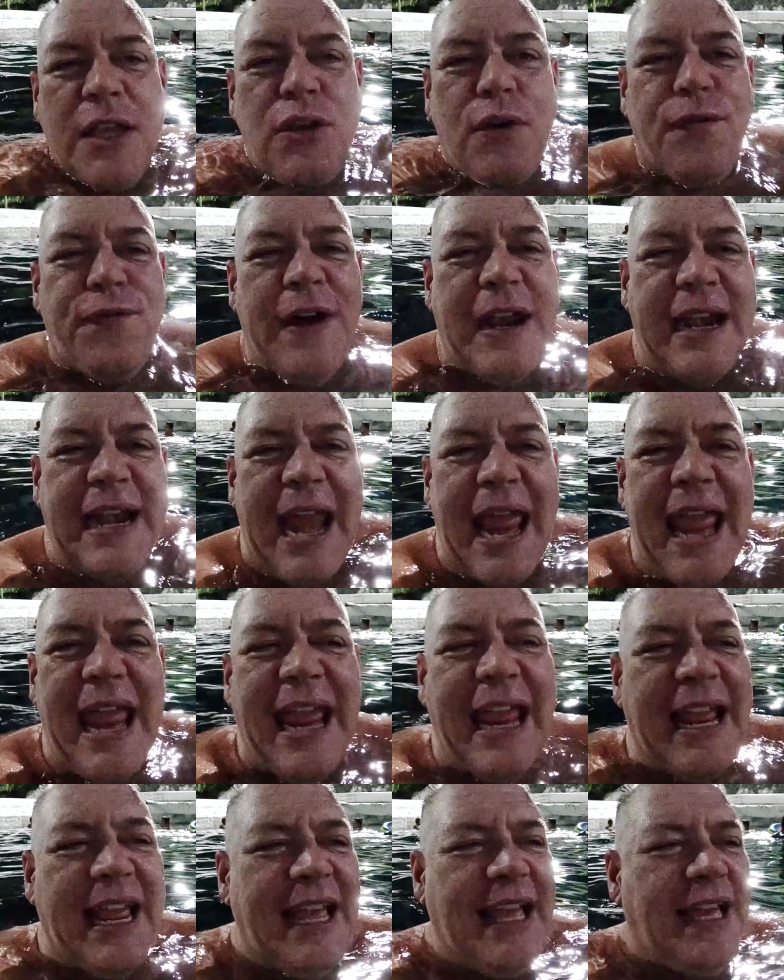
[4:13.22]
you
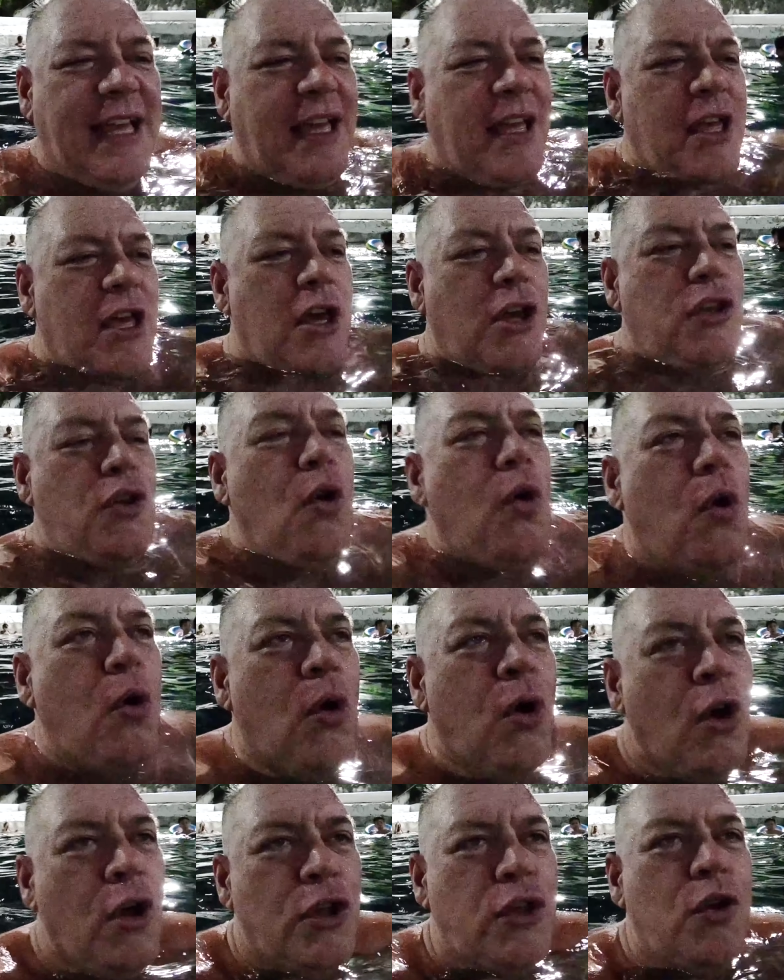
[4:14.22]
Farang. You,
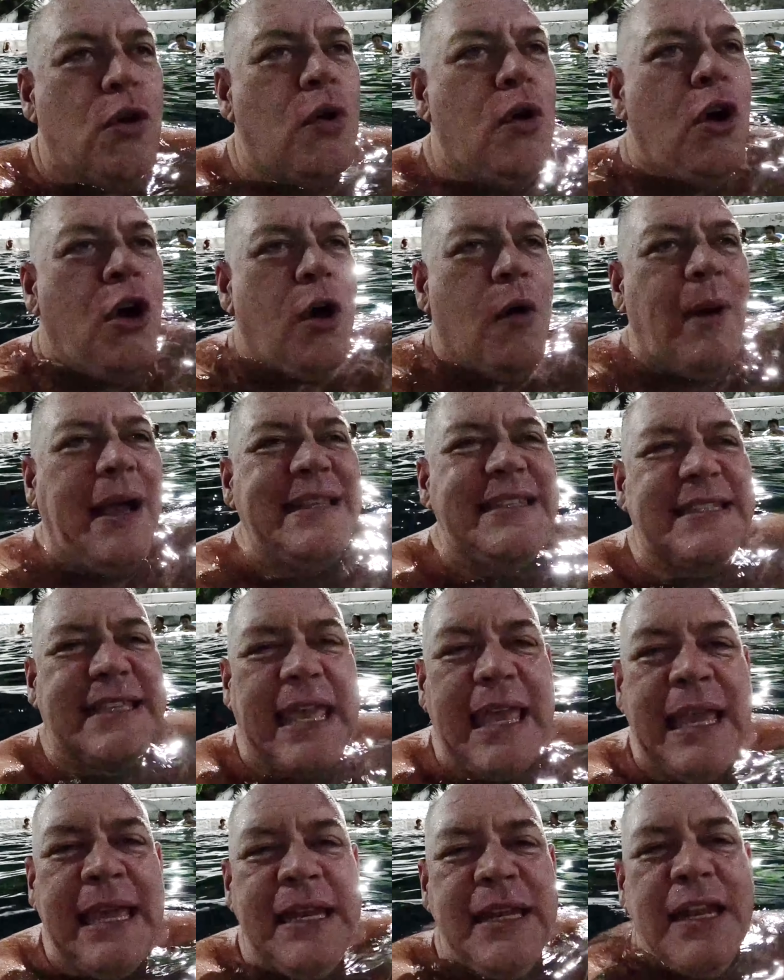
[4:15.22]
no you, filming, white no
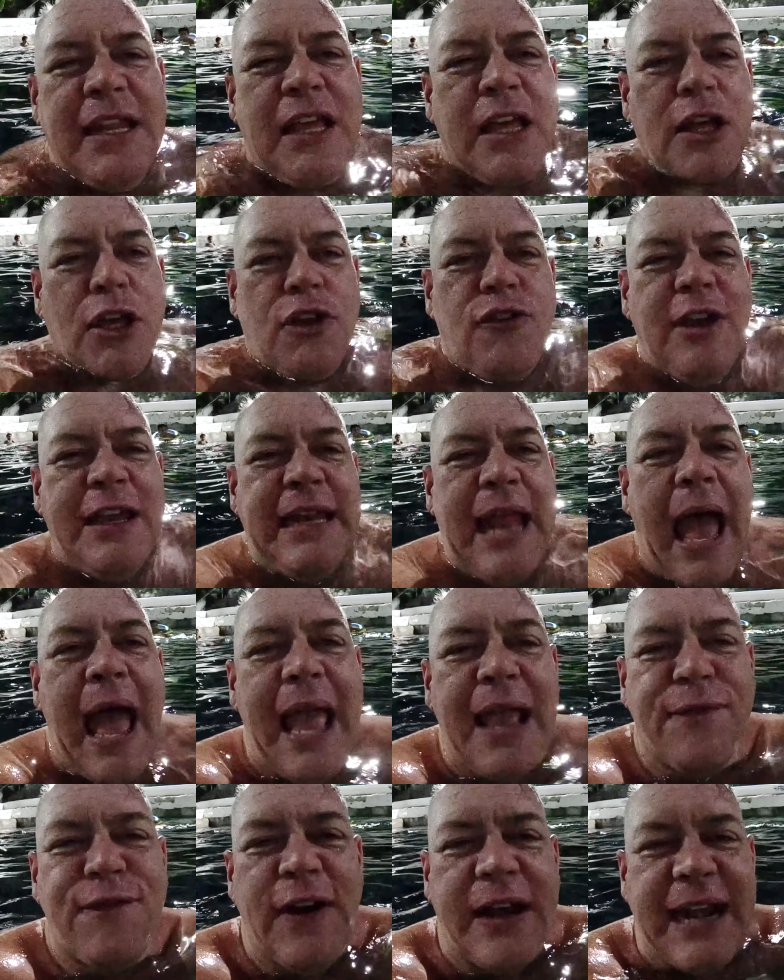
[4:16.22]
skin, filming. green
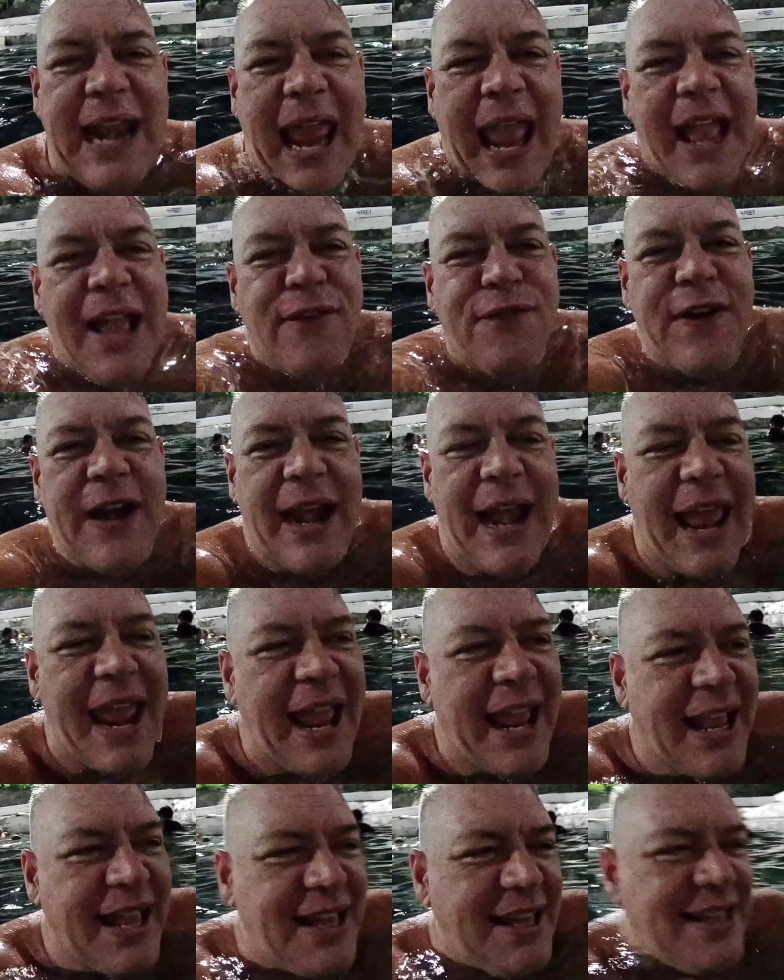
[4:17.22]
eye, Farang,
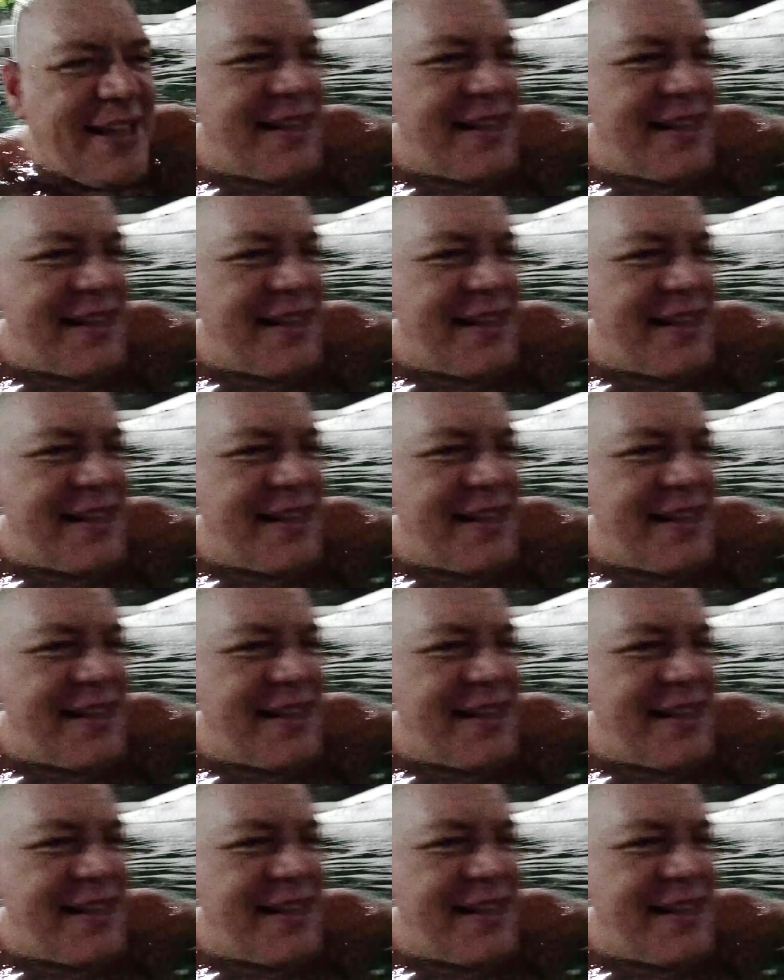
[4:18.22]
Farang.